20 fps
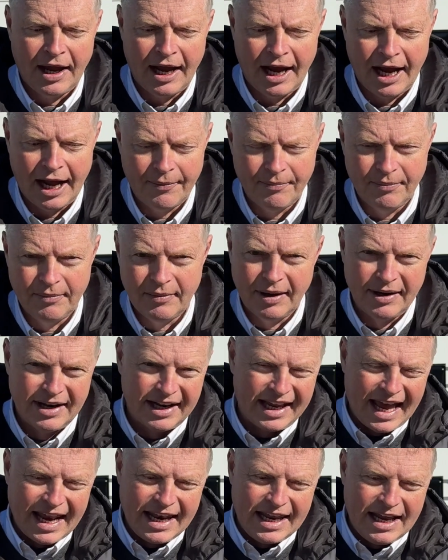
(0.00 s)
And
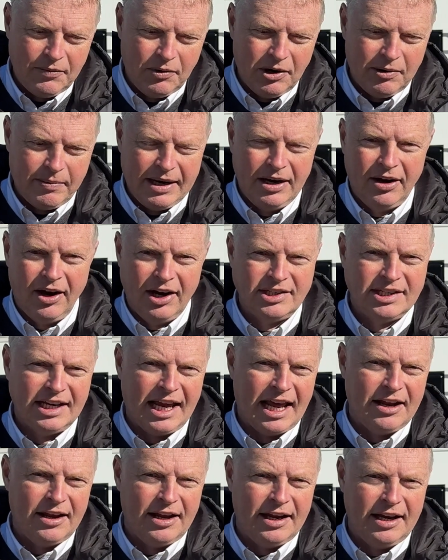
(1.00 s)
again, it would have been nice to
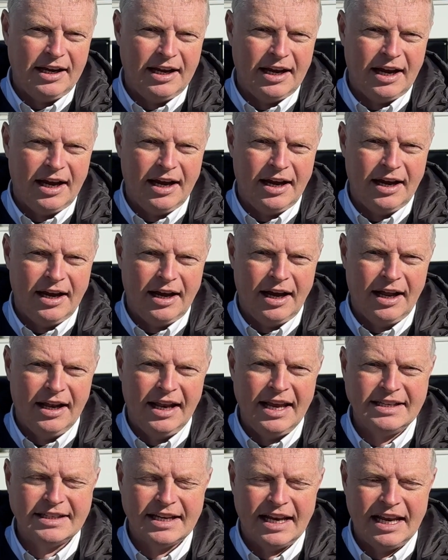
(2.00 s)
get at
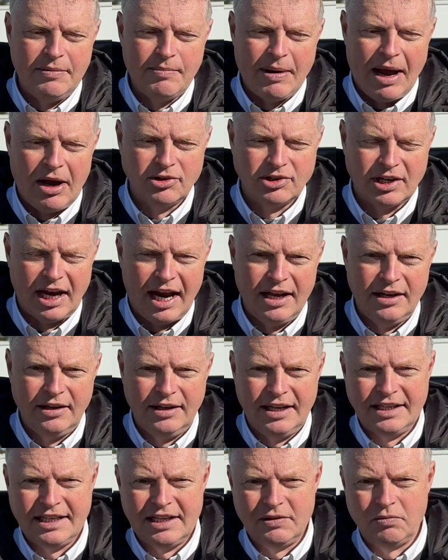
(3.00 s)
least an email saying
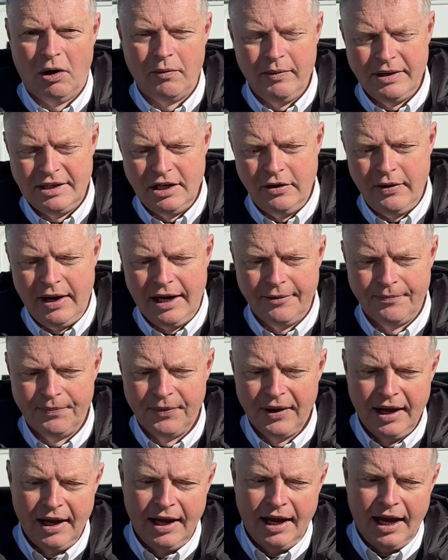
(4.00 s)
this is what we're doing,
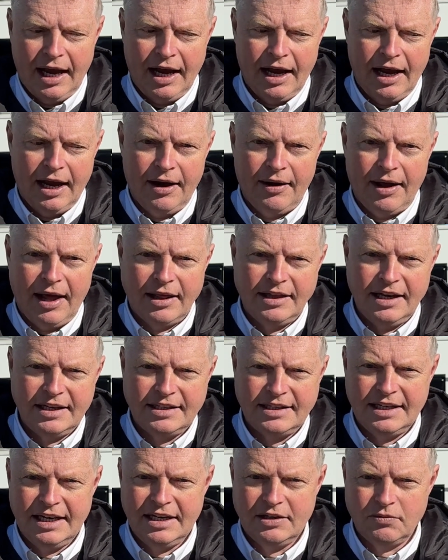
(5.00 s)
and
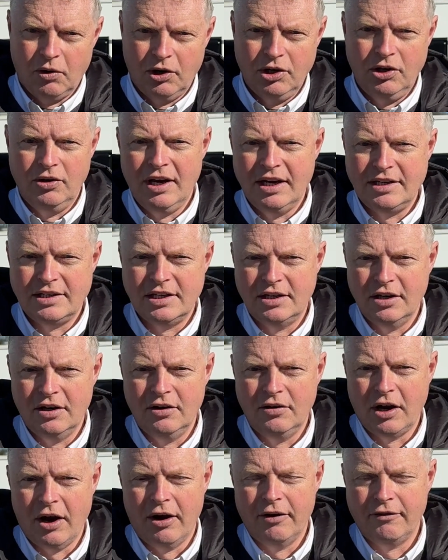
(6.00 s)
this is what you need to
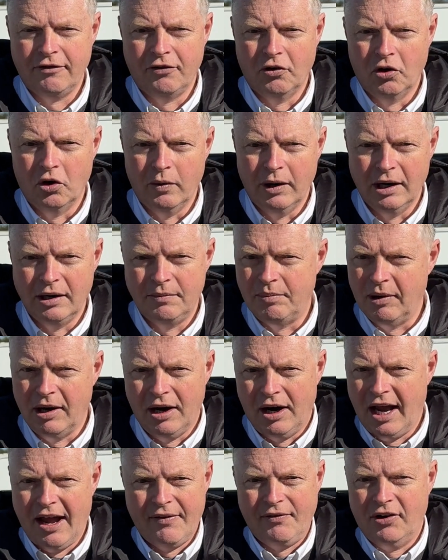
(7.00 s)
do going forward. But
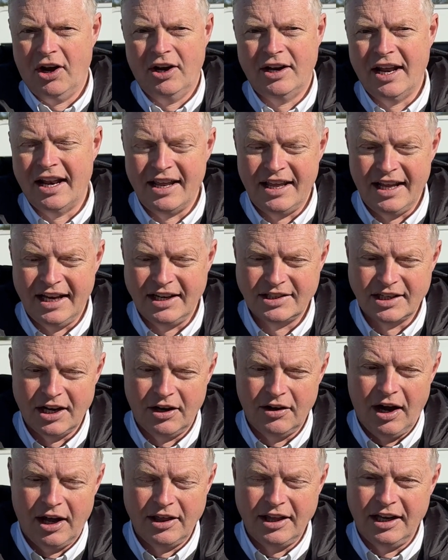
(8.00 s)
I haven't heard anything.
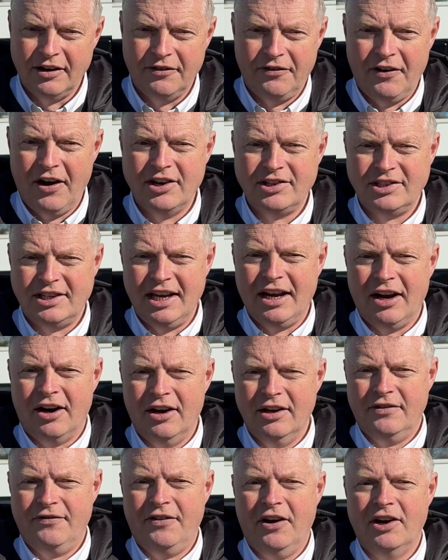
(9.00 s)
So I think the first
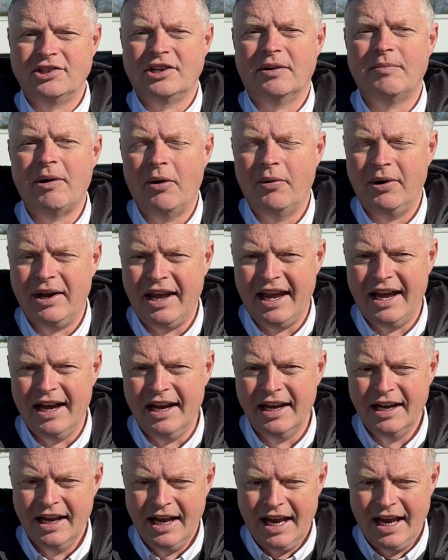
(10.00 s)
time I would
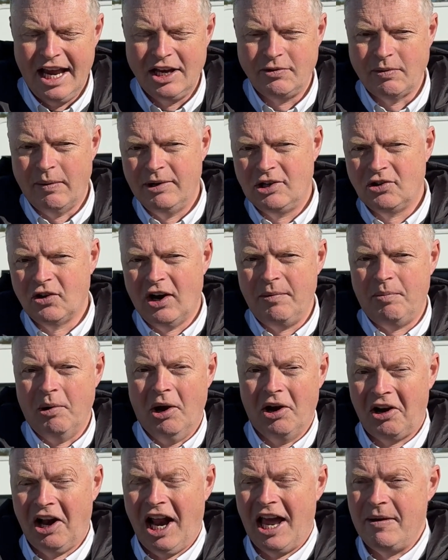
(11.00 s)
hear is when we try to put
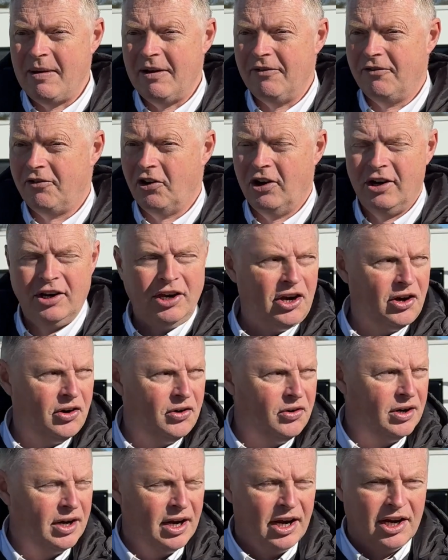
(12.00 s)
a claim in for a
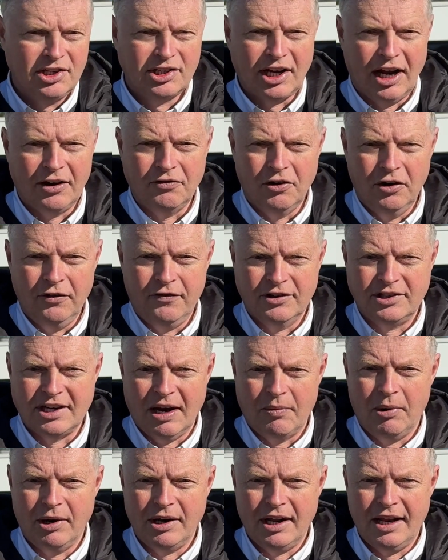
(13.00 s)
new sunroof for
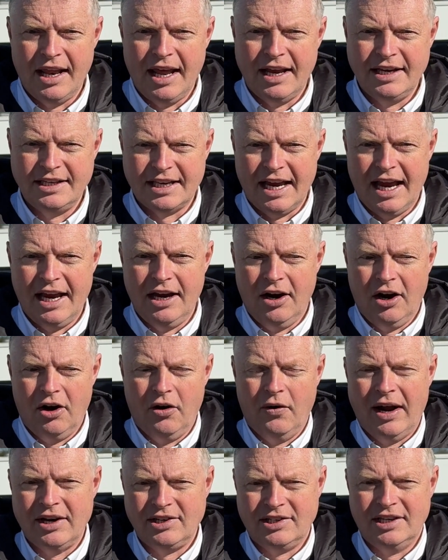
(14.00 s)
someone, and they say,
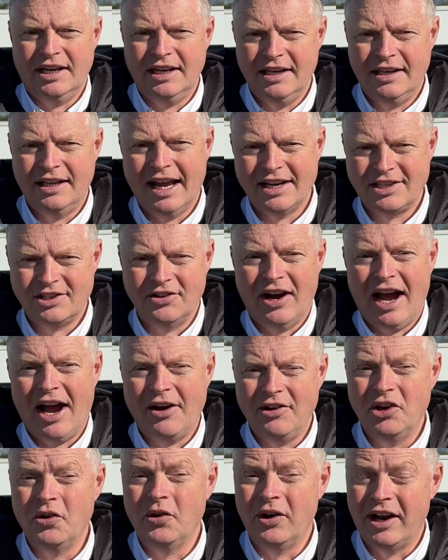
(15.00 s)
"Oh, actually, that's not how
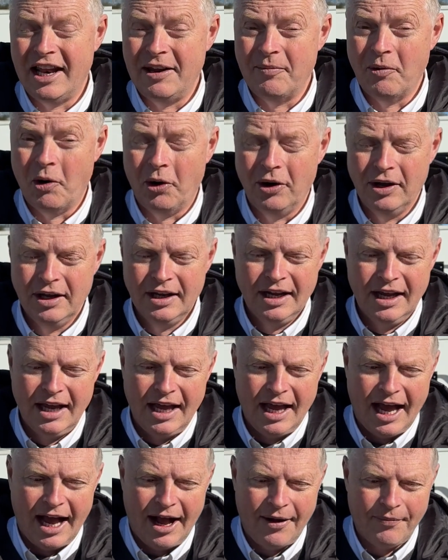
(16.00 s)
you do it anymore,"
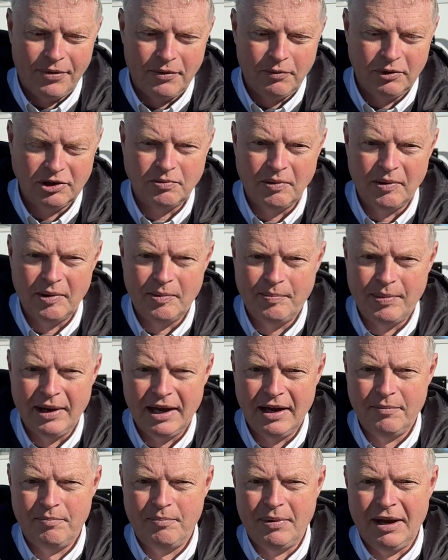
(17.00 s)
which would
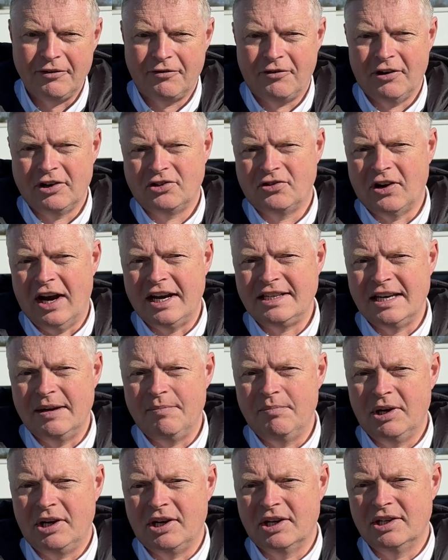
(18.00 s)
be a bit frustrating
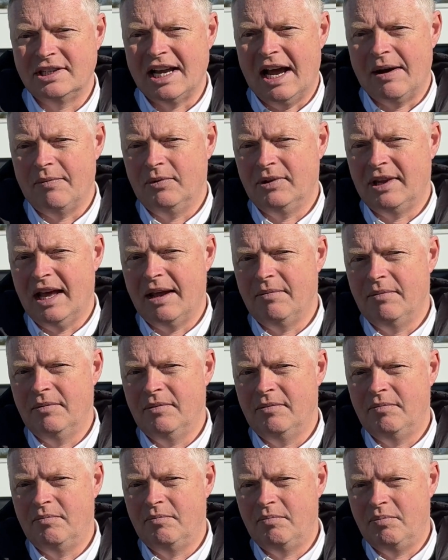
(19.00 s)
because that would
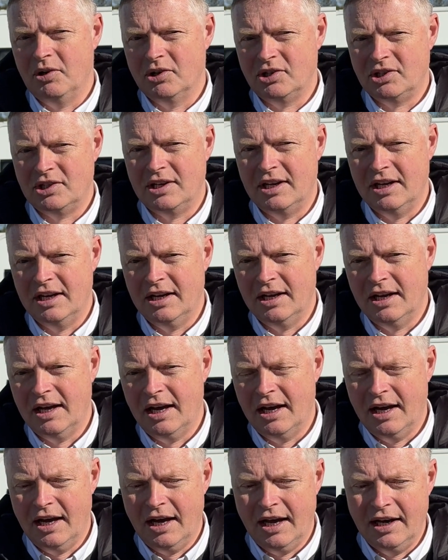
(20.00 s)
then push
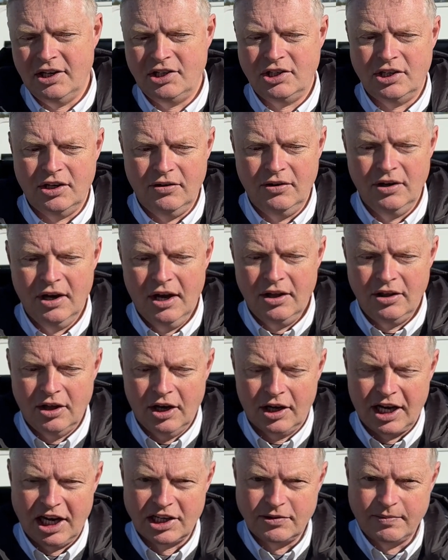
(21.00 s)
an issue that a
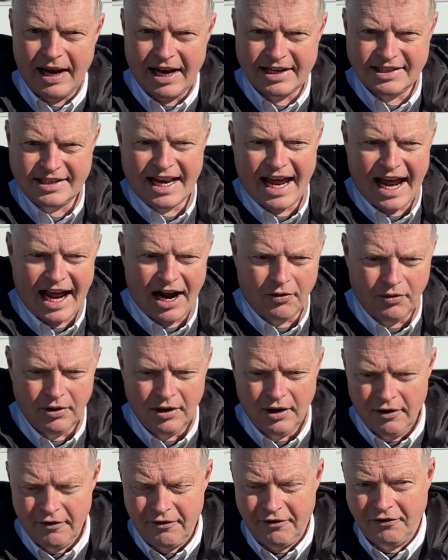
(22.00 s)
customer has now
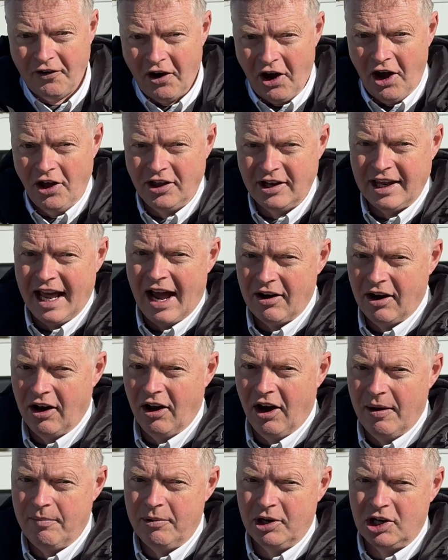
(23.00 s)
further down the
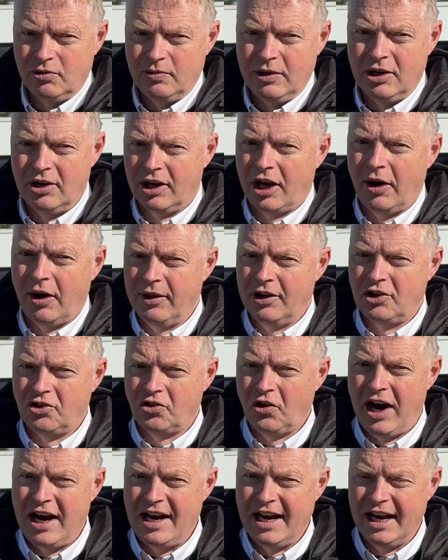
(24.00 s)
line because we've got to the
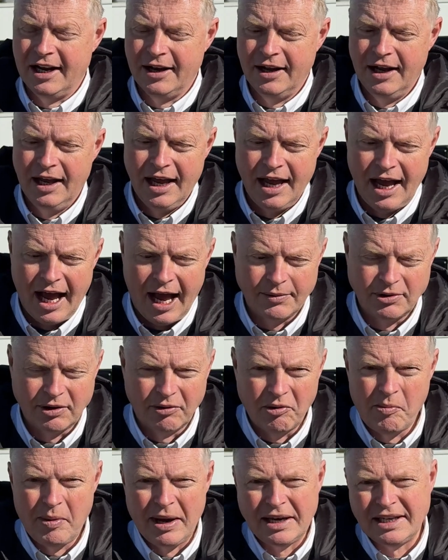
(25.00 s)
training. So
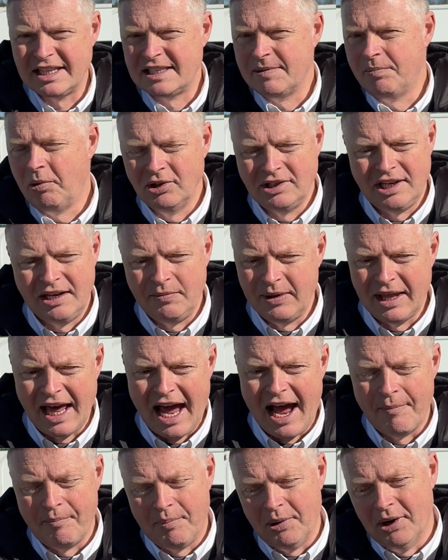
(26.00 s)
I'm a bit disappointed with
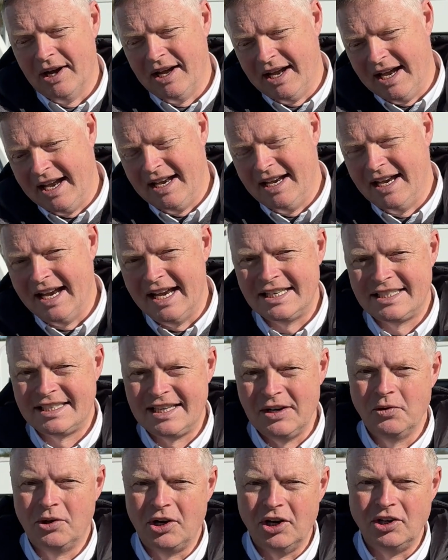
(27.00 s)
that, but it's
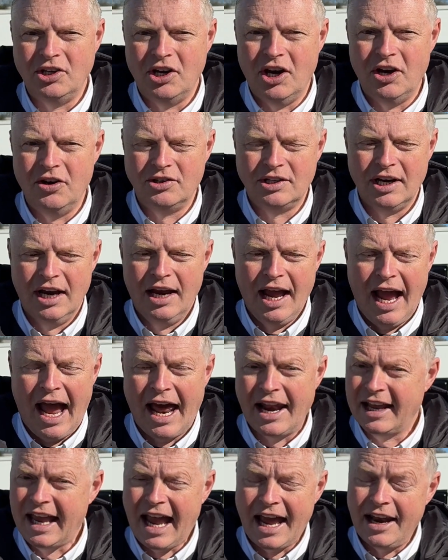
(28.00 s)
still good news.
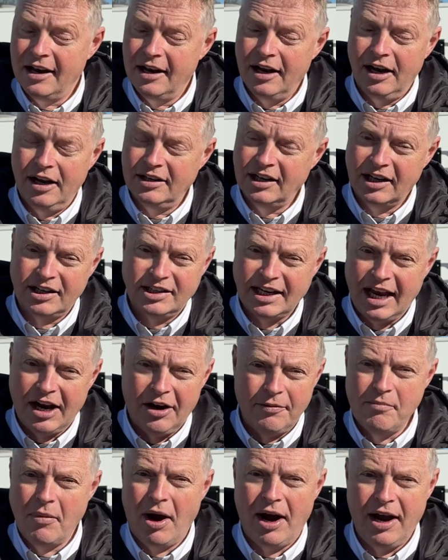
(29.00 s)
And again, like I say, I
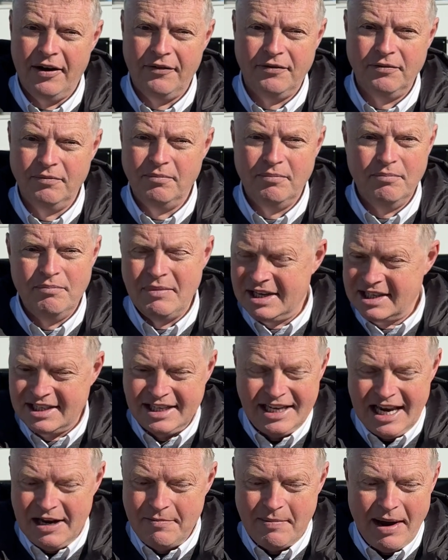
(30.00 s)
might have missed
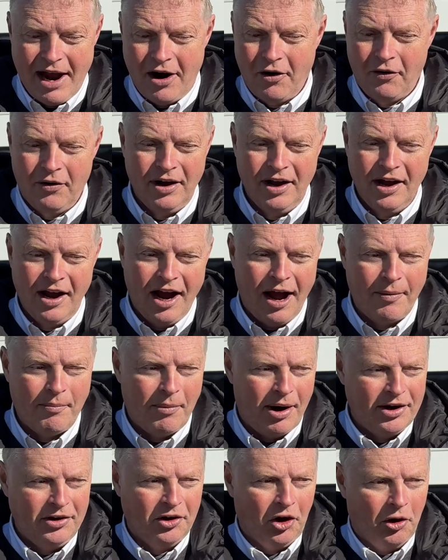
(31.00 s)
the email. I
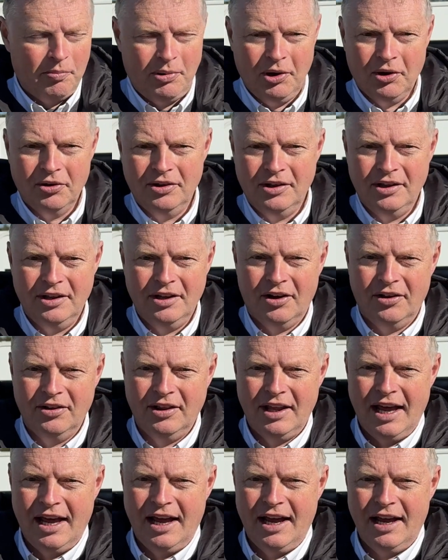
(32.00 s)
might not be on
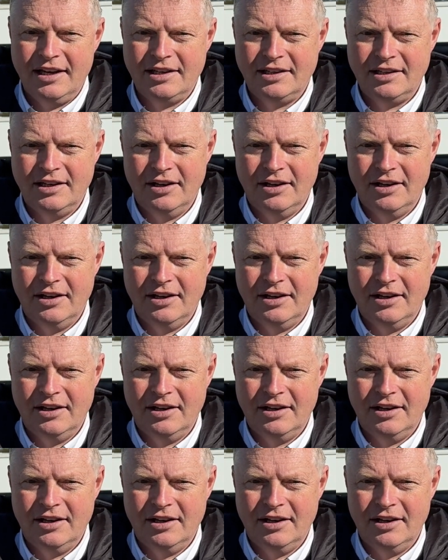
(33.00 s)
their